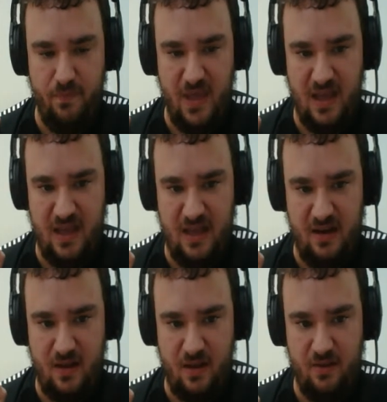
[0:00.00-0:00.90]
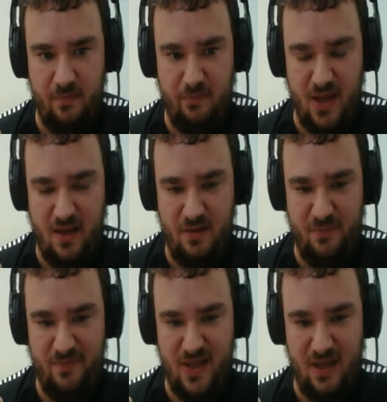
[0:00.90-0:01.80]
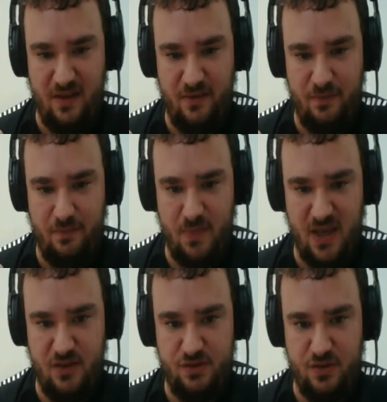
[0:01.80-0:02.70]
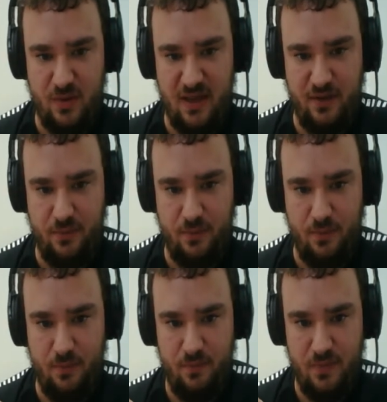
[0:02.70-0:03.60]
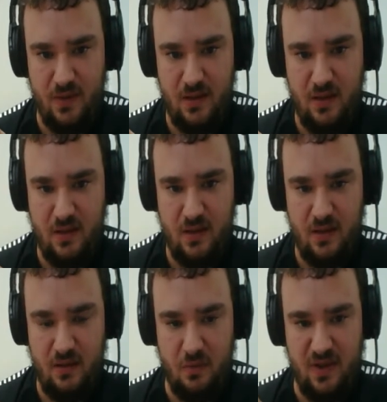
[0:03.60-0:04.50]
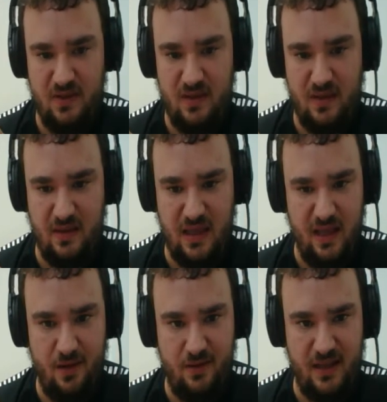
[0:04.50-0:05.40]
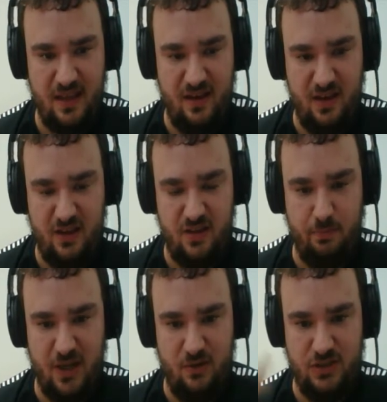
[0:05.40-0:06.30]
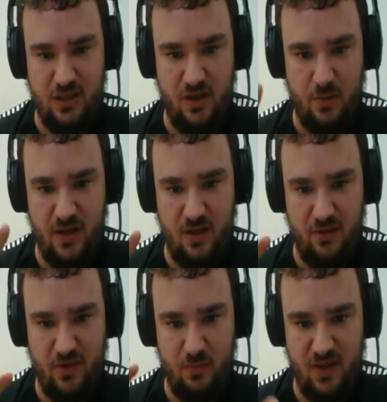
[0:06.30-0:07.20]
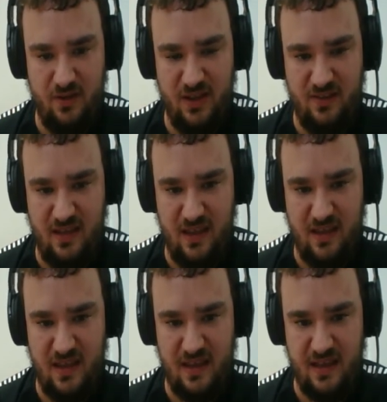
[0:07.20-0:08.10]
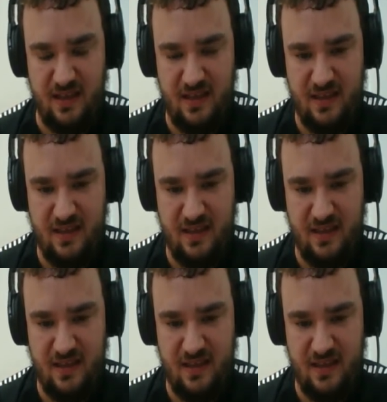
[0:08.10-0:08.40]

And on the bottom of page 12, we hear like an explosion going off, and we only see Giga.